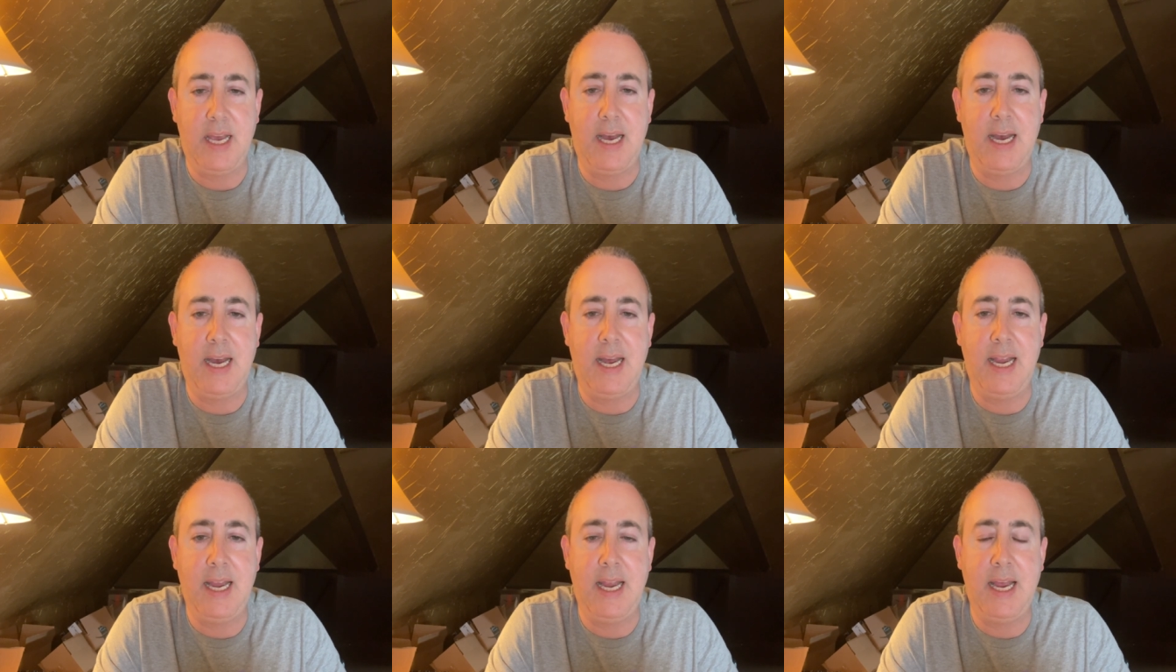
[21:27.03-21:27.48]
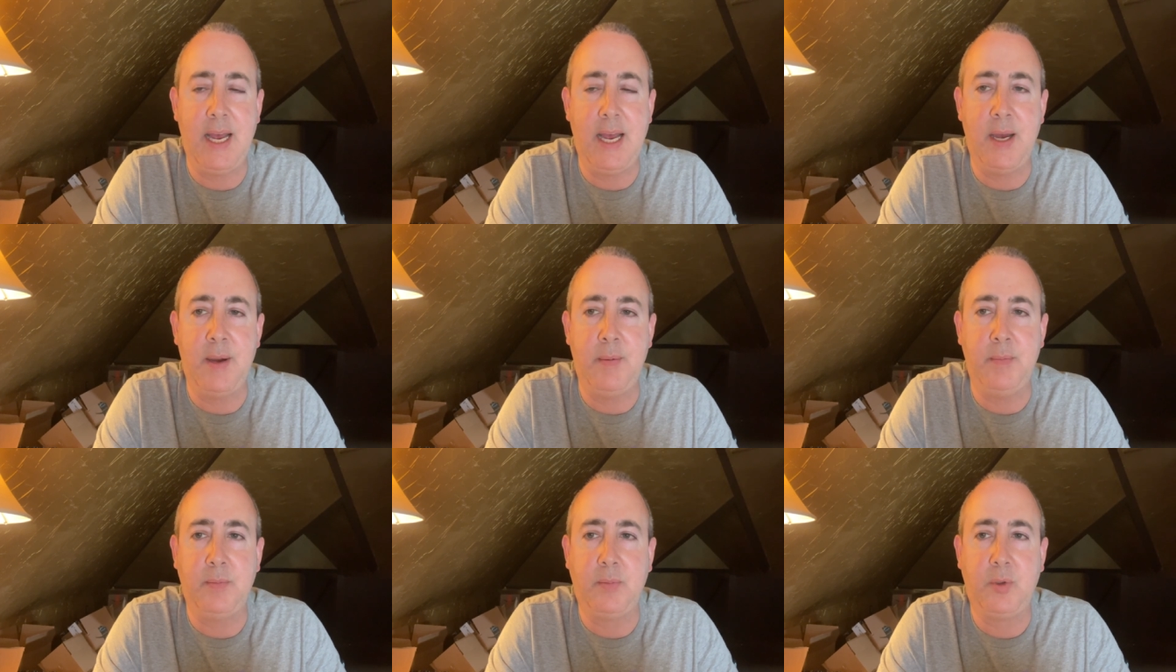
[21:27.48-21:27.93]
I
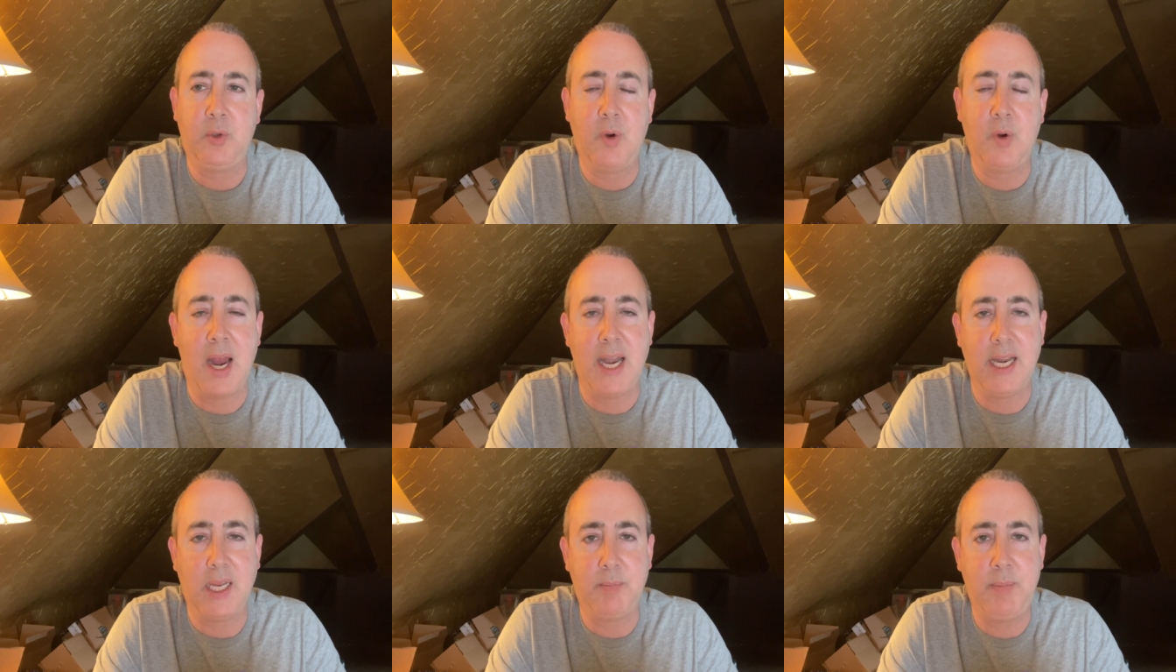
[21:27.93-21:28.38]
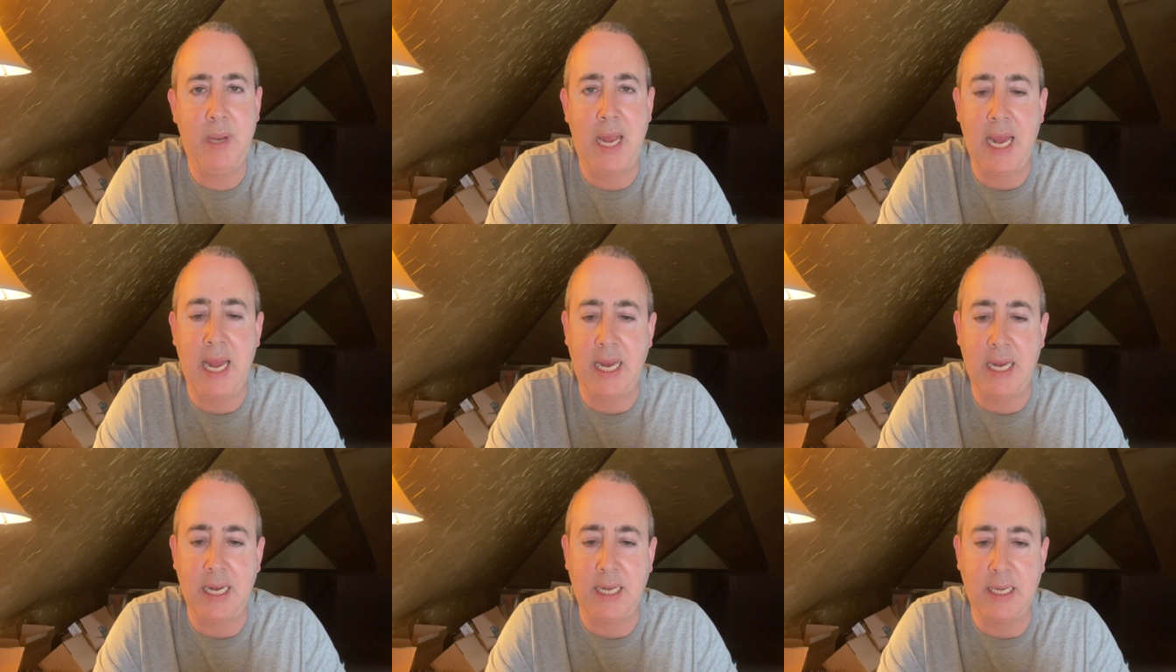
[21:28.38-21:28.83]
am chronic
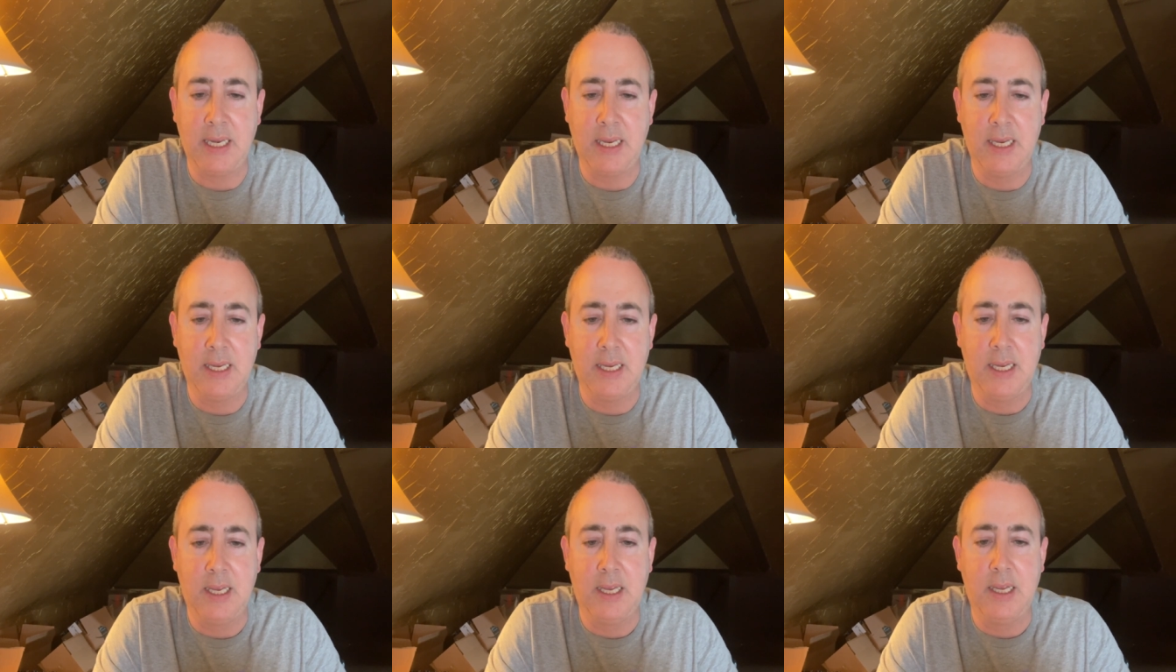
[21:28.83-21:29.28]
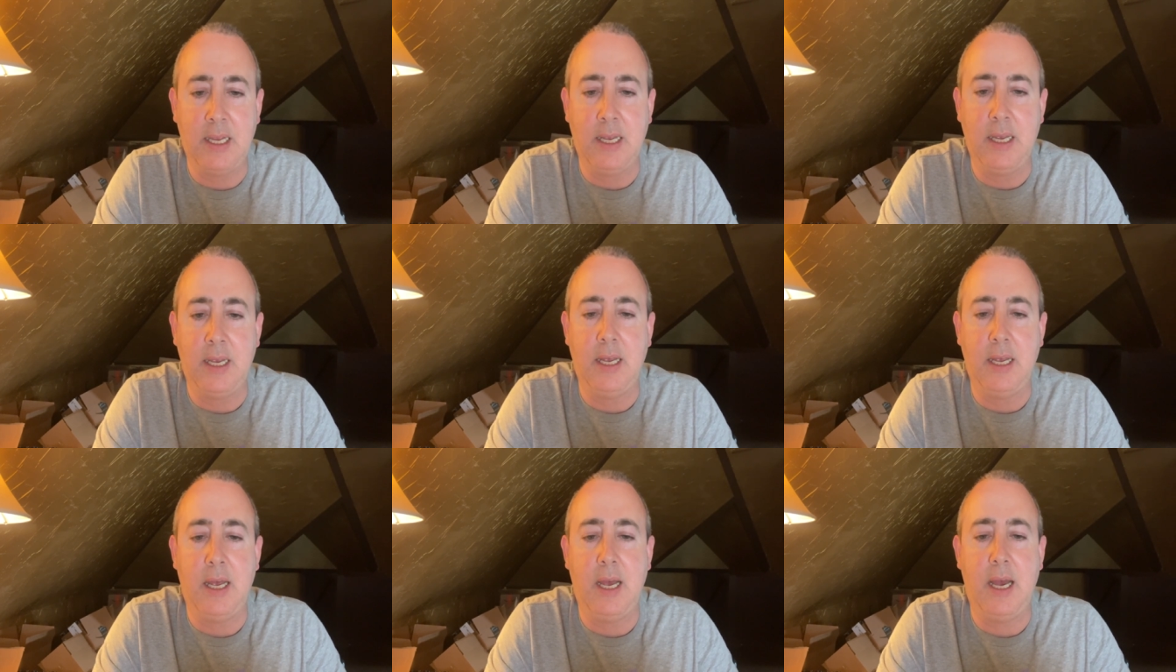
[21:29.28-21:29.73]
pain.
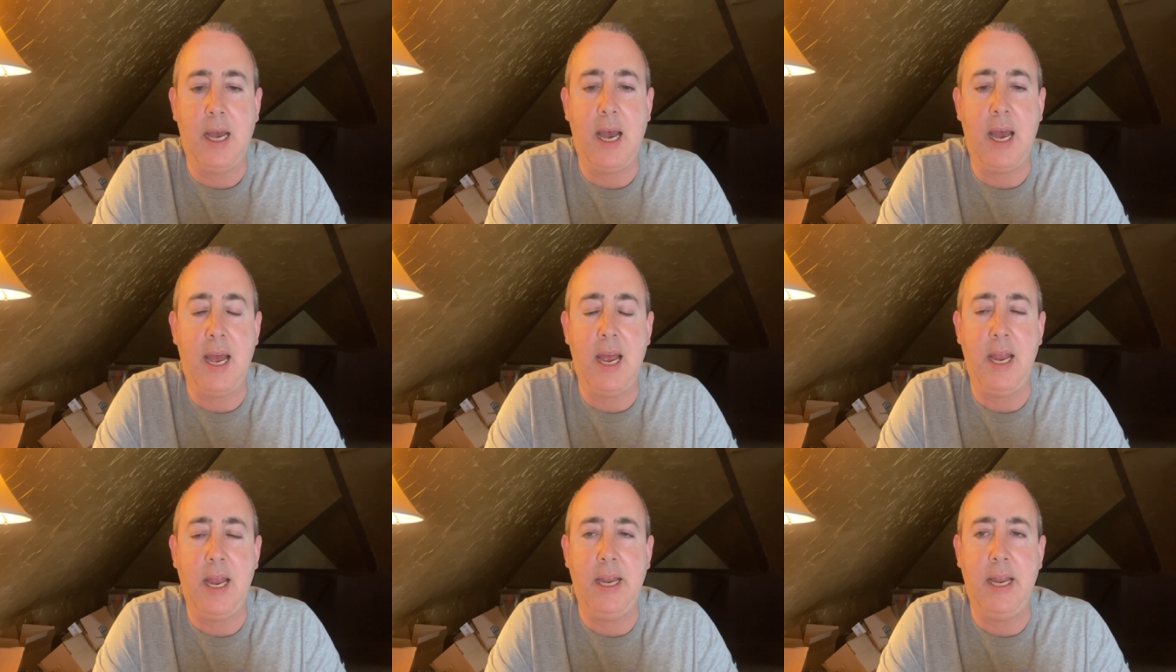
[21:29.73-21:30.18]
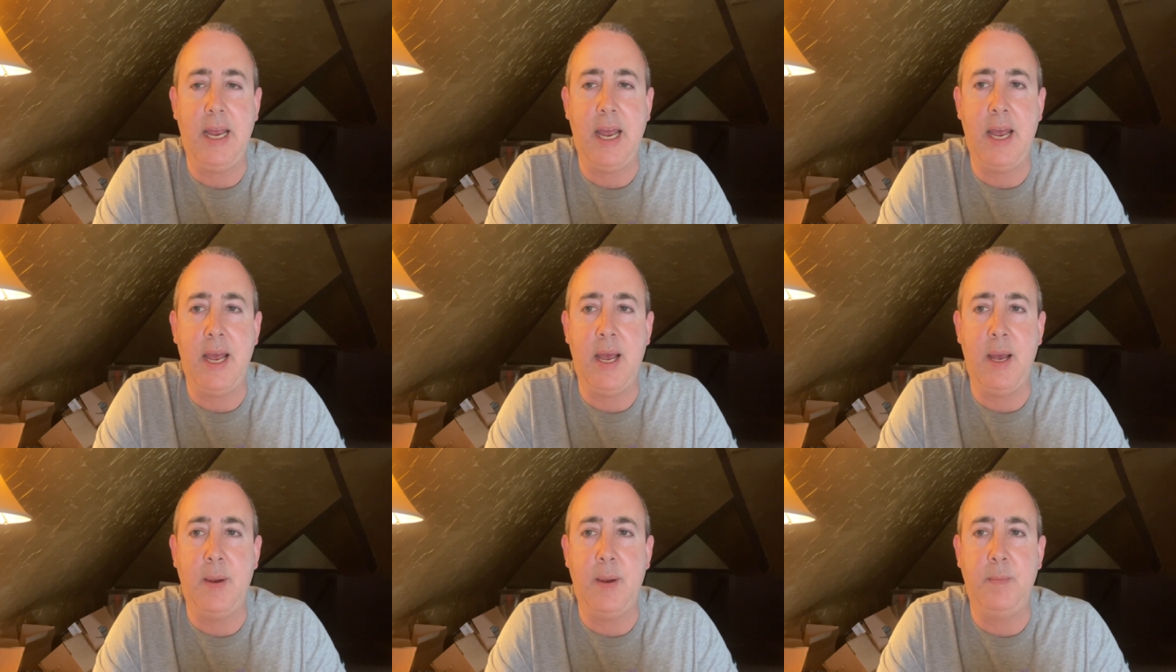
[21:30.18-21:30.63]
I
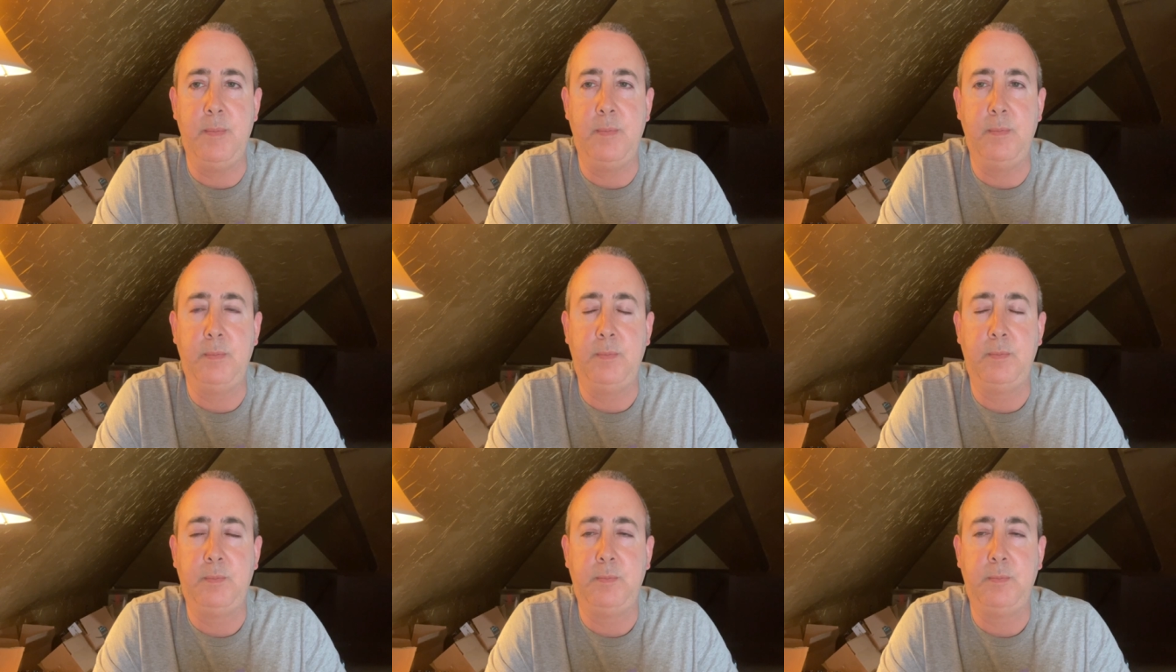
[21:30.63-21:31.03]
am